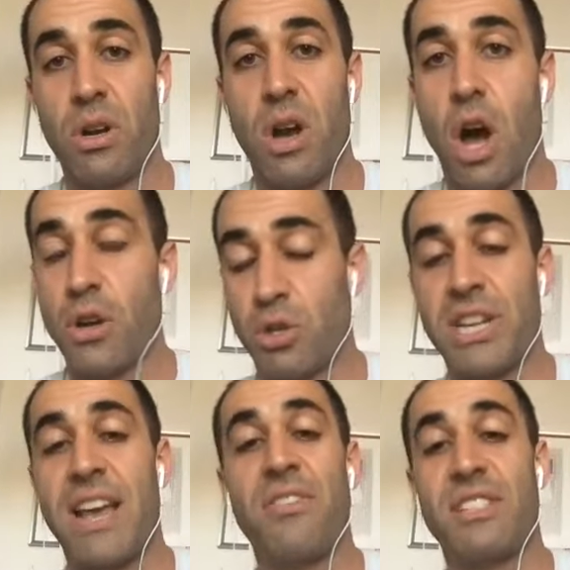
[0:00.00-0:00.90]

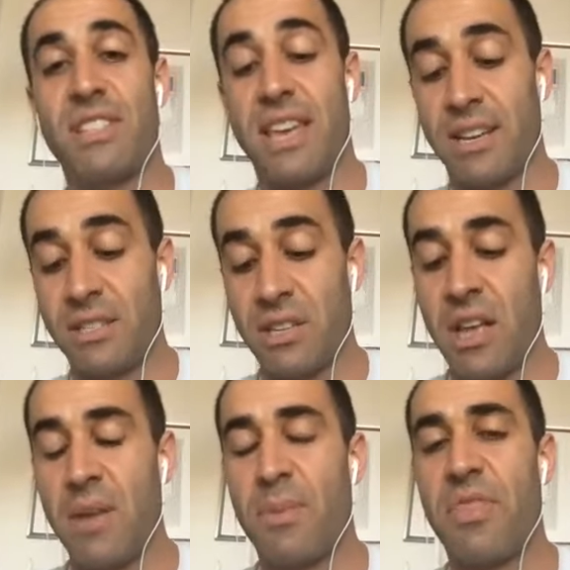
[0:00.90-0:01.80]
understand these things
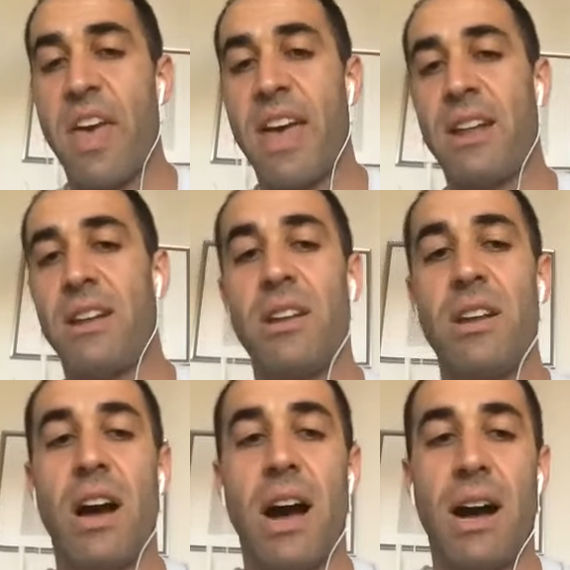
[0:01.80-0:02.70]
but then
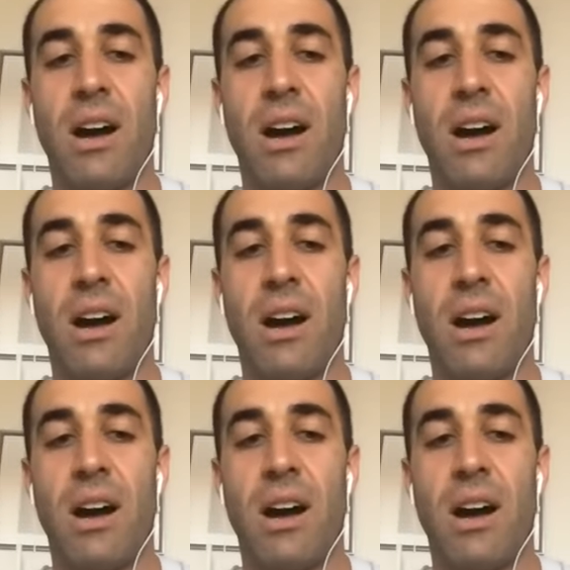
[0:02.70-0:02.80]
uh,